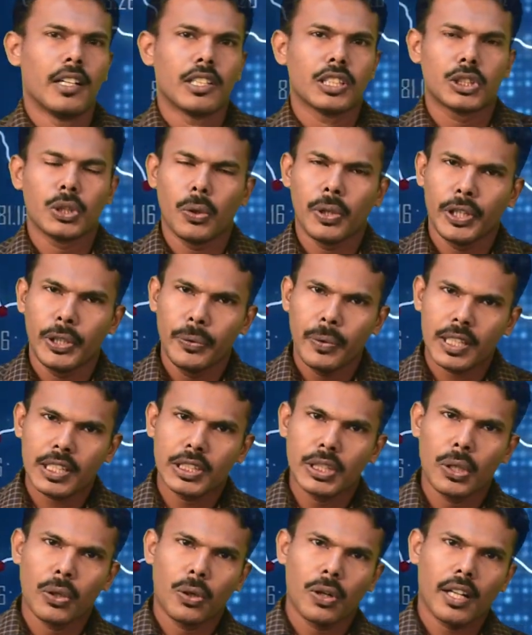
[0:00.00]
So
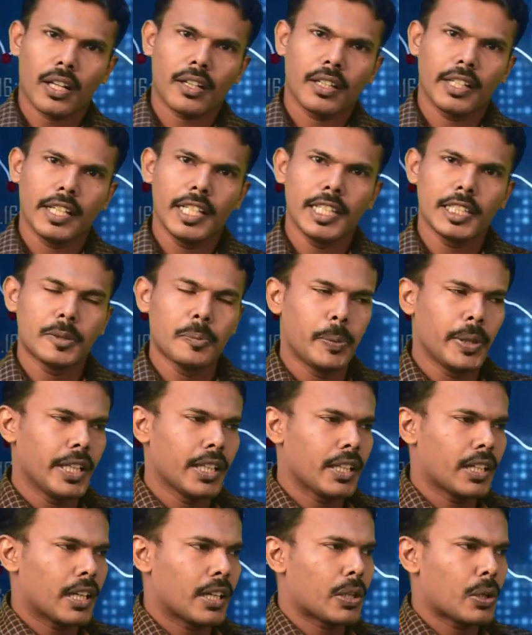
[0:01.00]
US dollar is
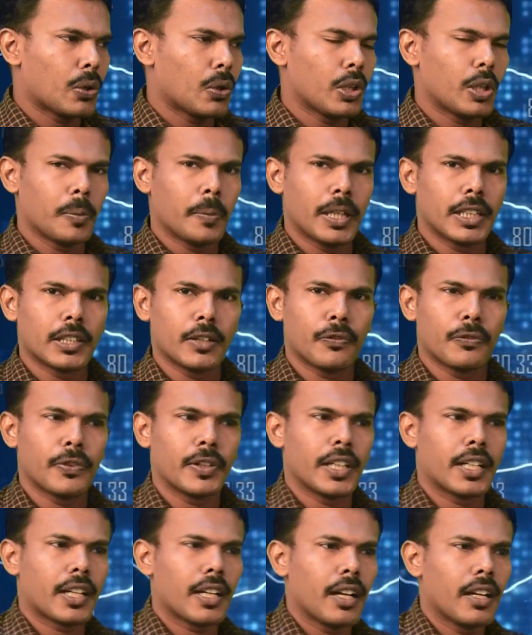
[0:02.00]
being controlled by the
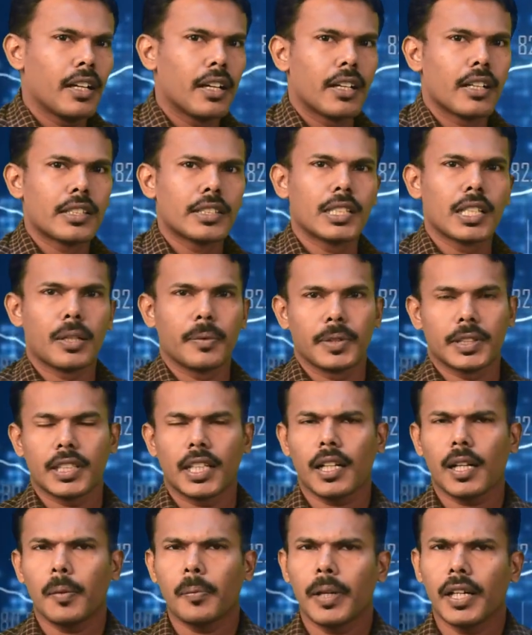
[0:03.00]
Federal Reserve,
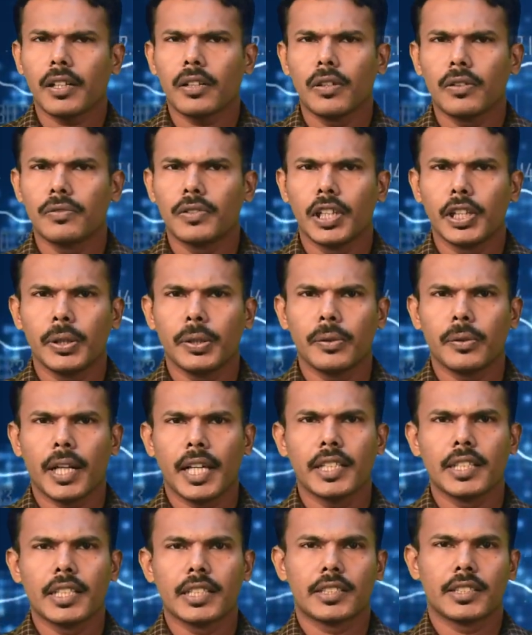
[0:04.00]
Central Bank of the
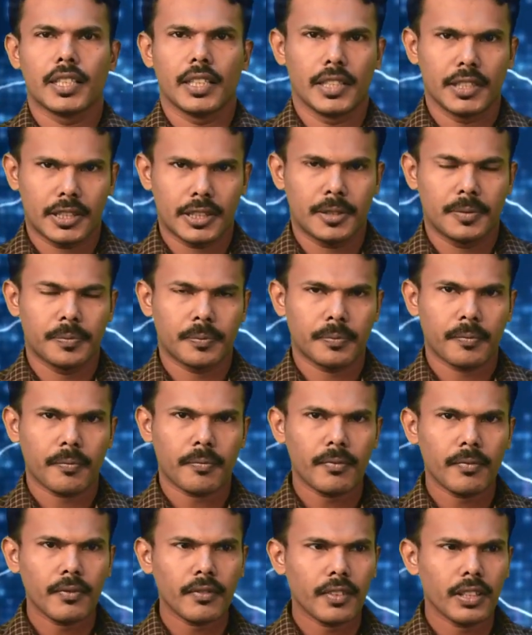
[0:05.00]
United States.
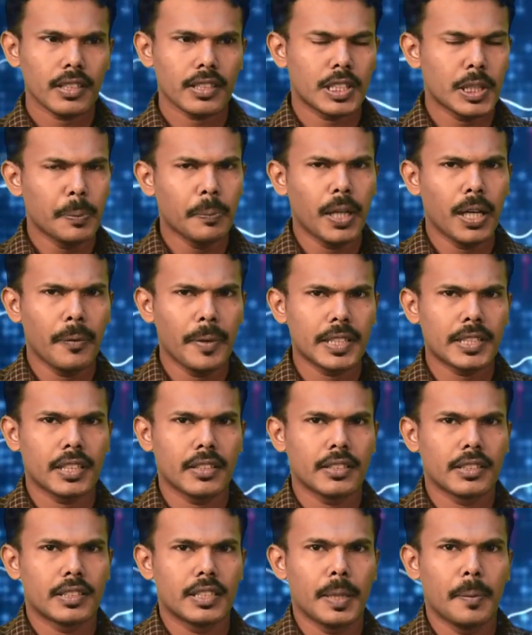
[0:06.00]

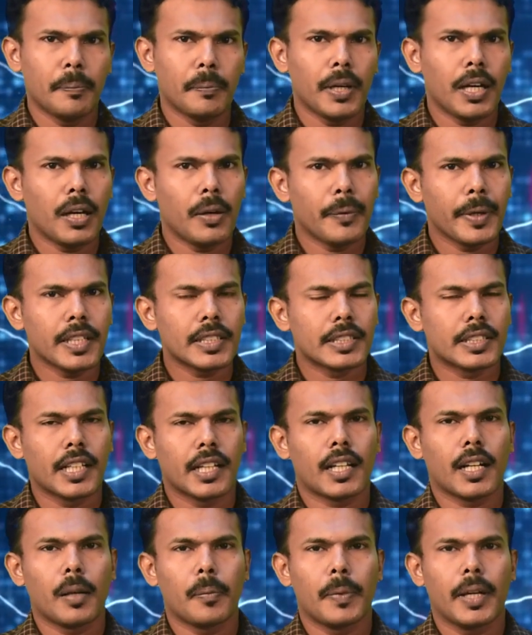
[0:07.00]
Zimbabwean
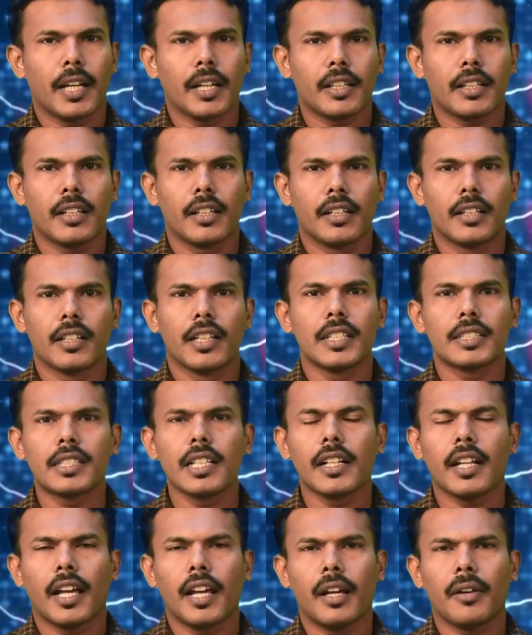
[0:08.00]
Central Bank
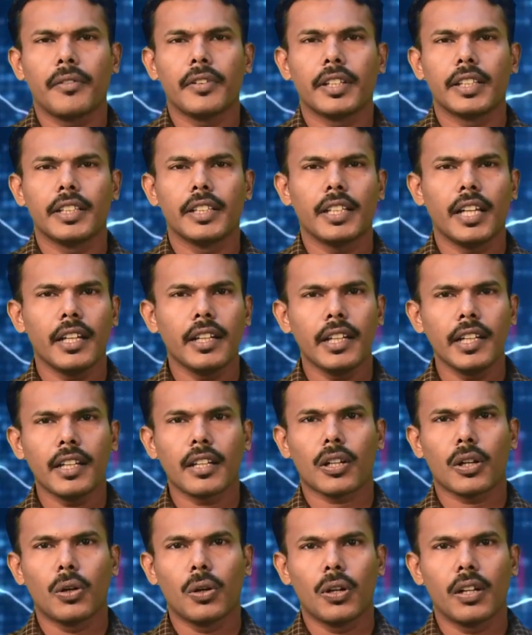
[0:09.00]
doesn't have any
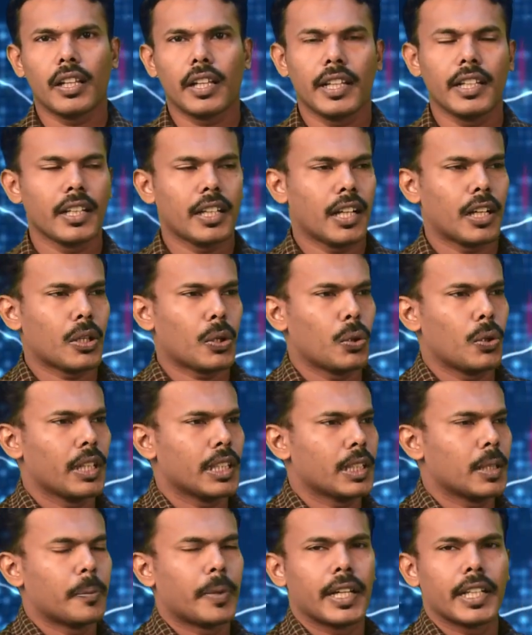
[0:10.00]
role in
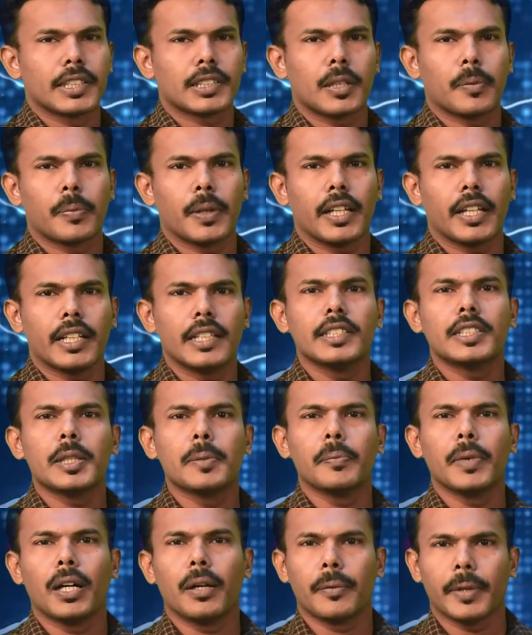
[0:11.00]
controlling the money supply in
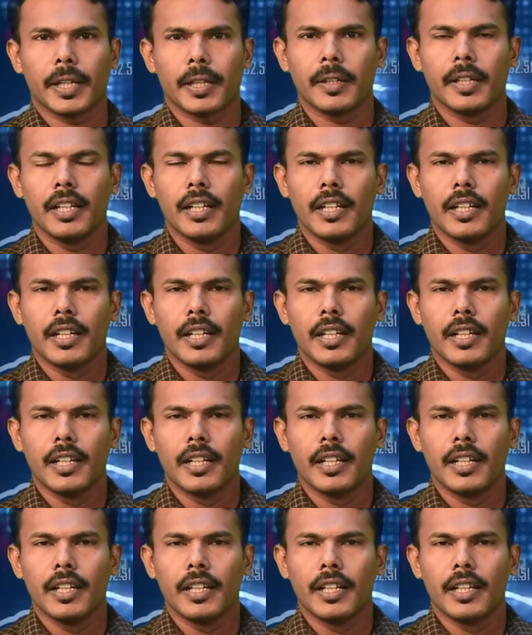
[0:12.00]
Zimbabwe.